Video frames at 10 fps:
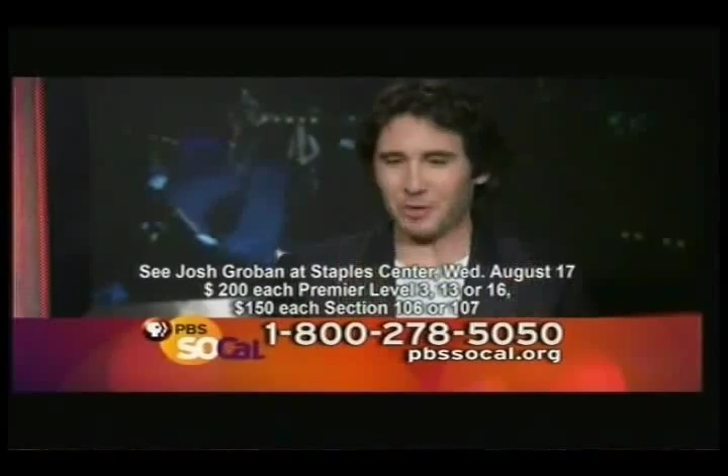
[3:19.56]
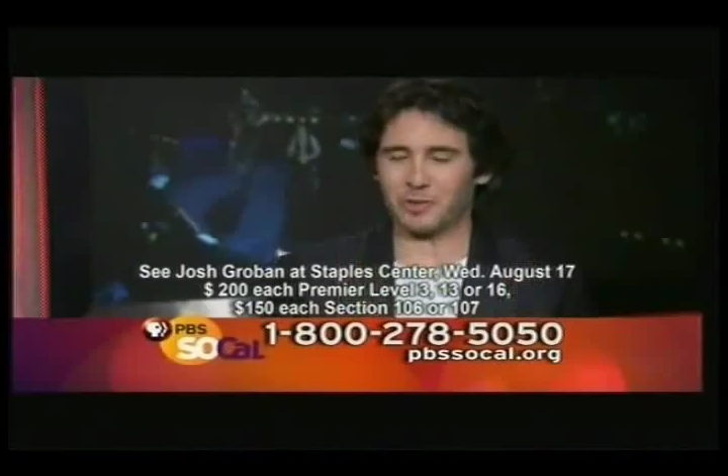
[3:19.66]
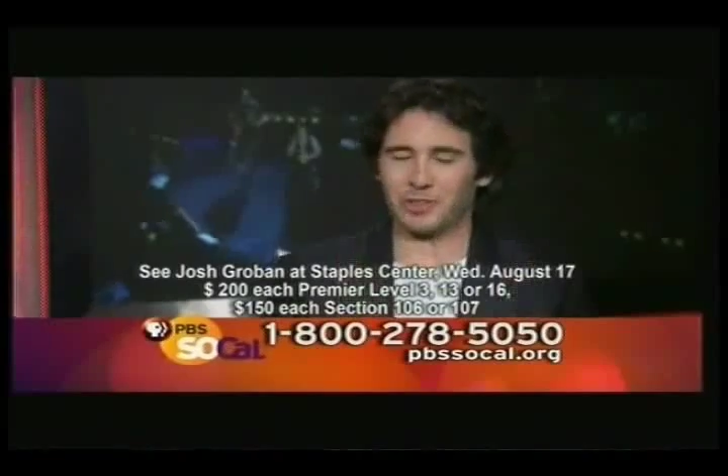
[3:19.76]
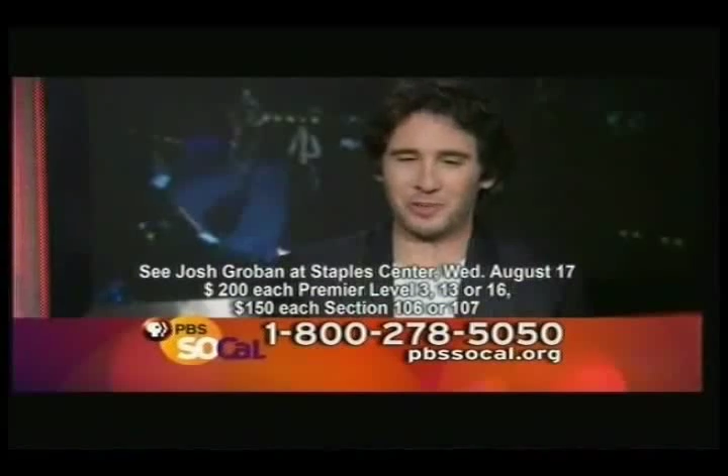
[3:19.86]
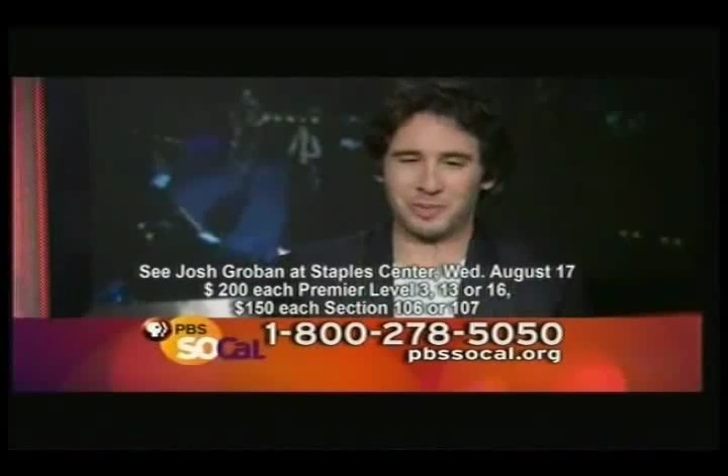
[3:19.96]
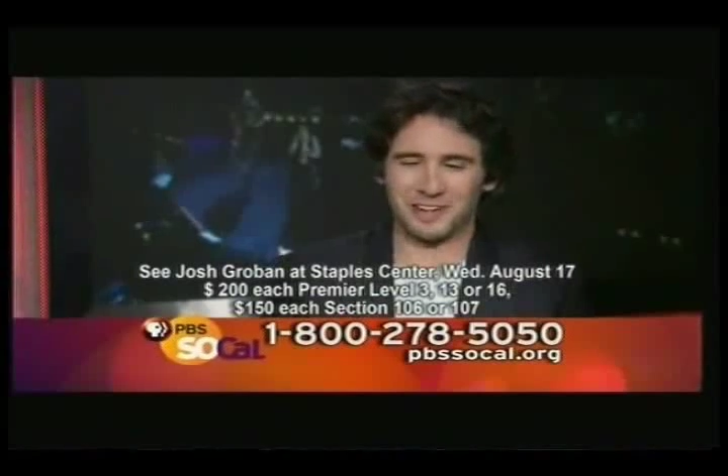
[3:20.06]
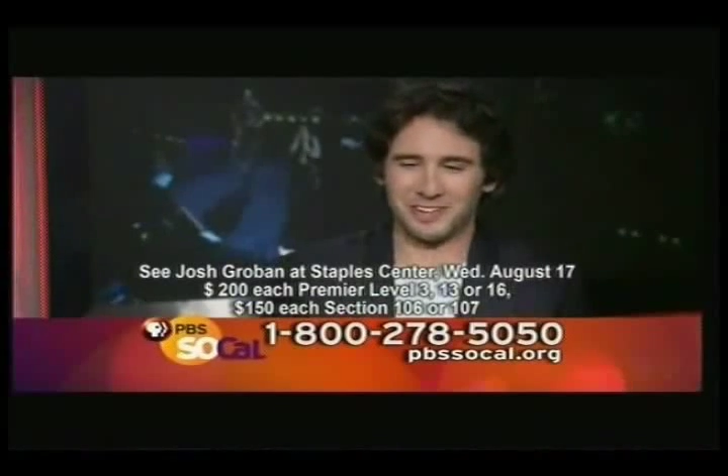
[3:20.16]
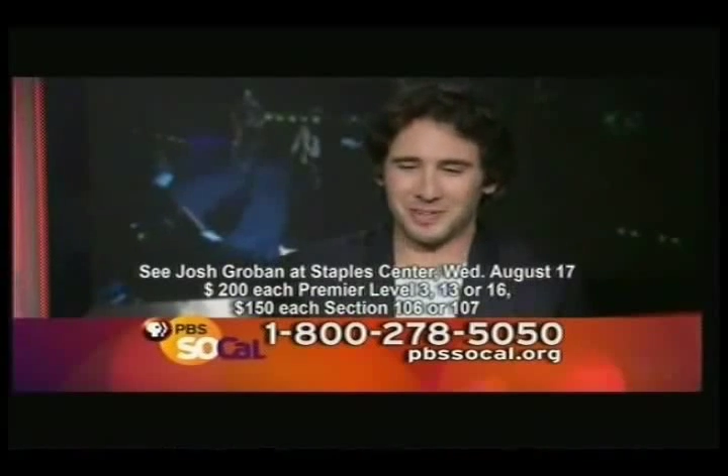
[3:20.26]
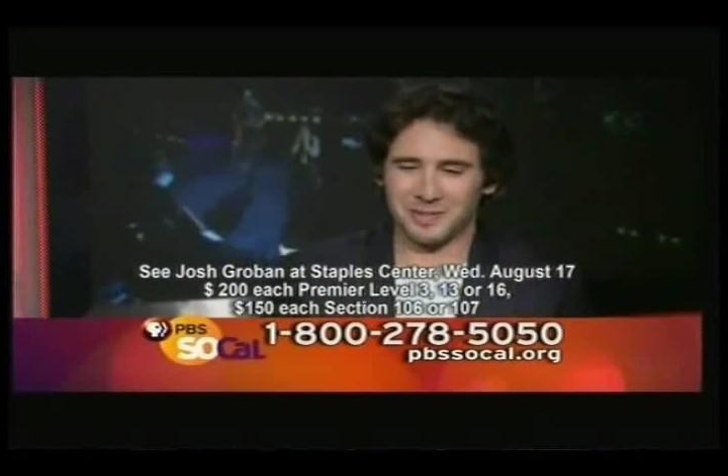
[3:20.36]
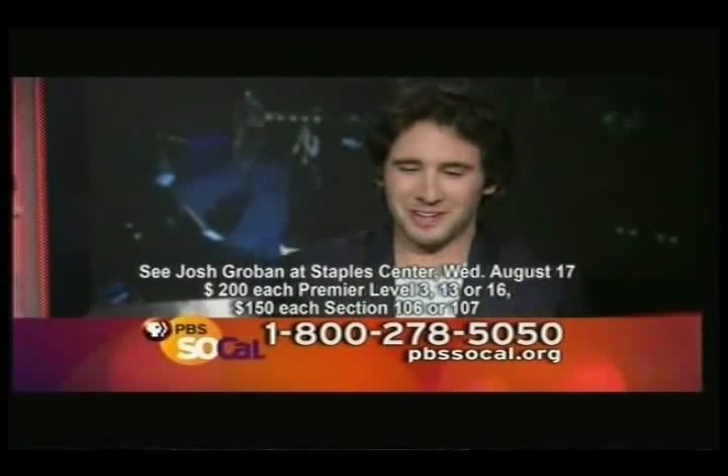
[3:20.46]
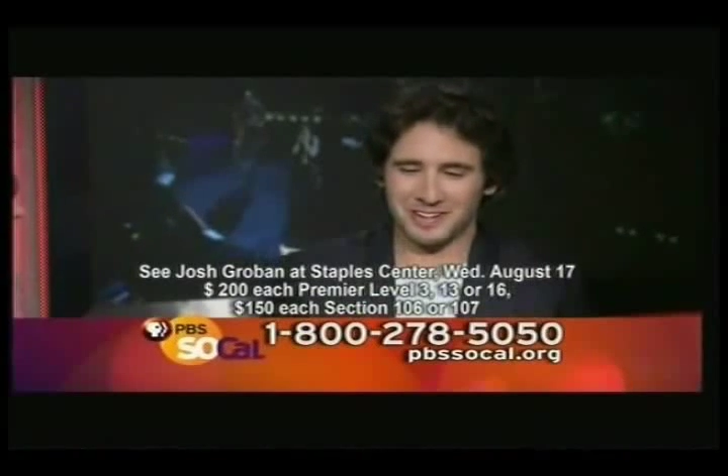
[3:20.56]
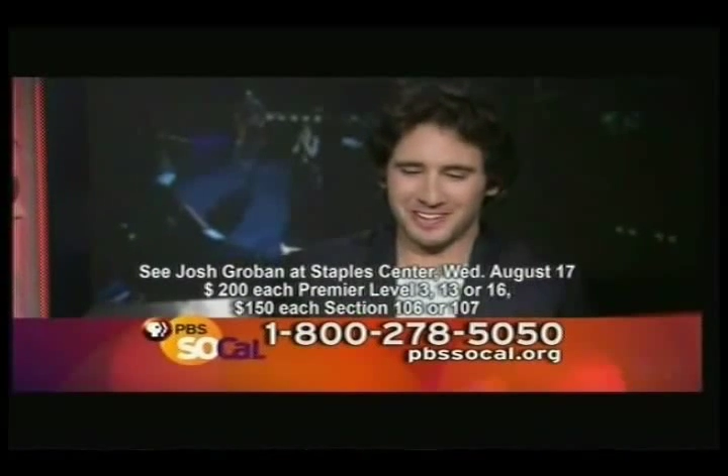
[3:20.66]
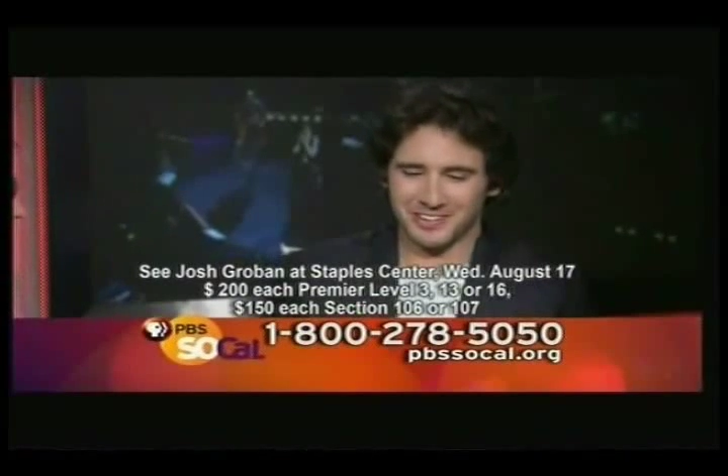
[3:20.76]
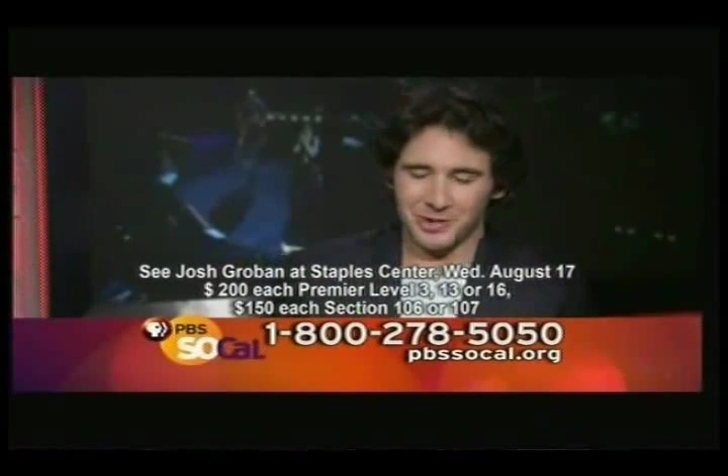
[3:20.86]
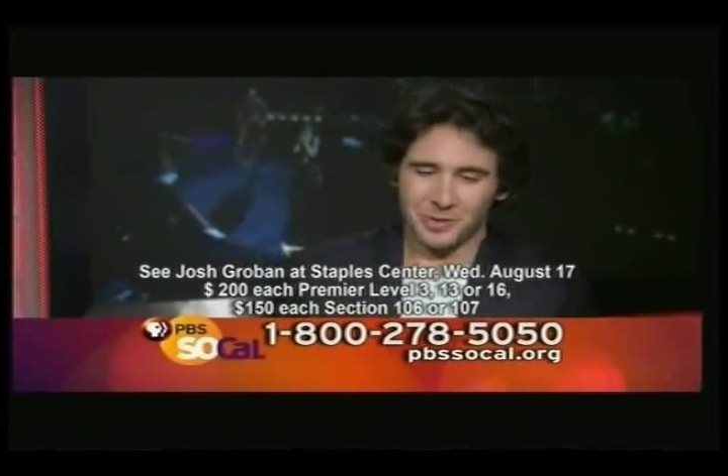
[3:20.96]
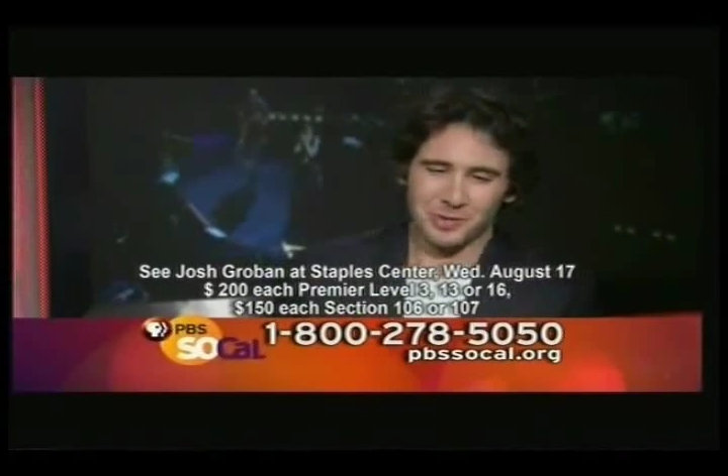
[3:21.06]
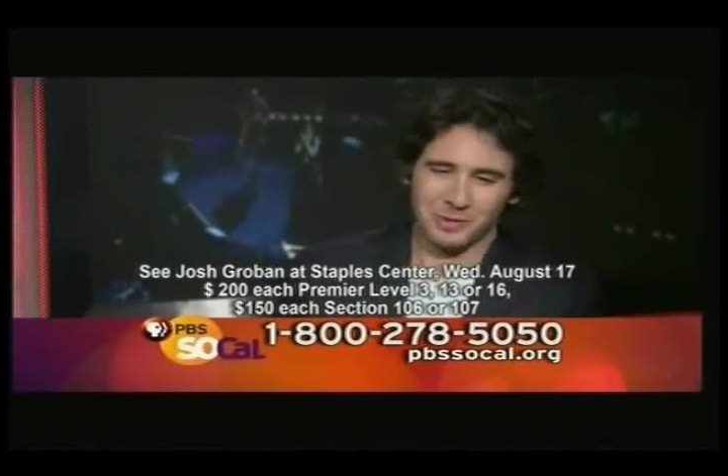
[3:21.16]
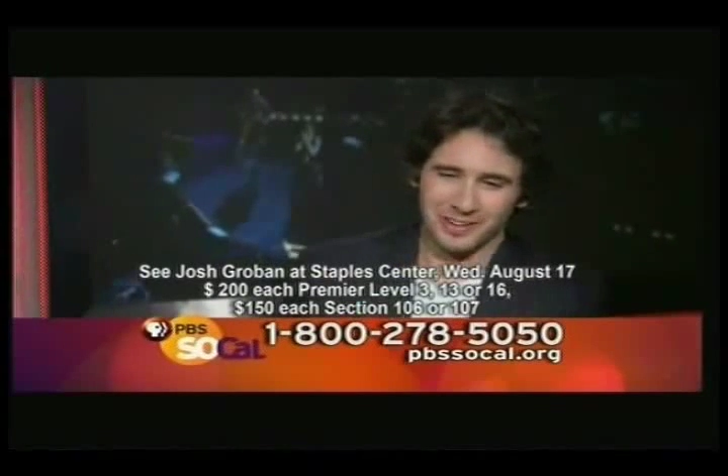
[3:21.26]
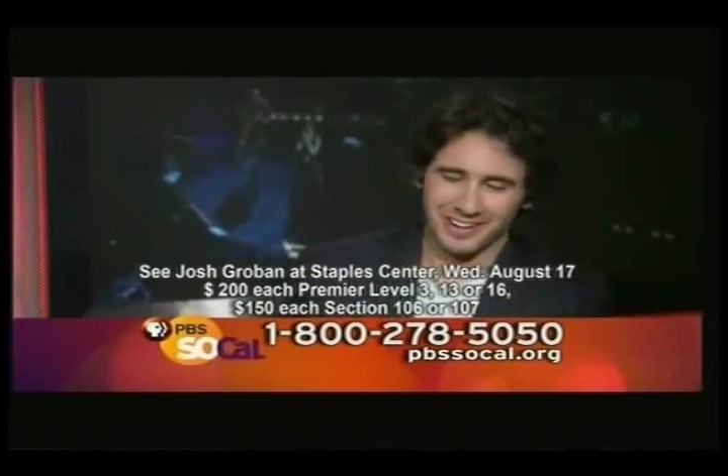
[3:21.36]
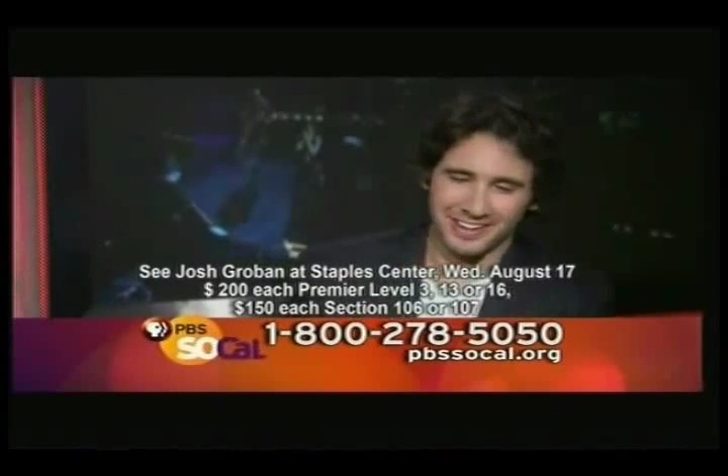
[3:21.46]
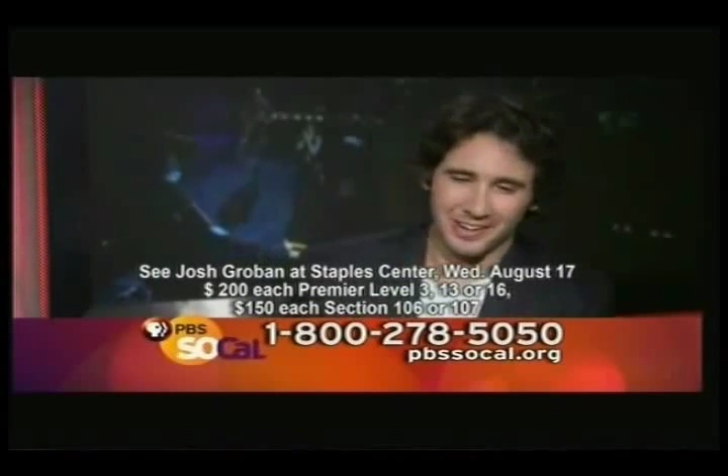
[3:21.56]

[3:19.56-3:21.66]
I was sweating over this because, I mean, it's true.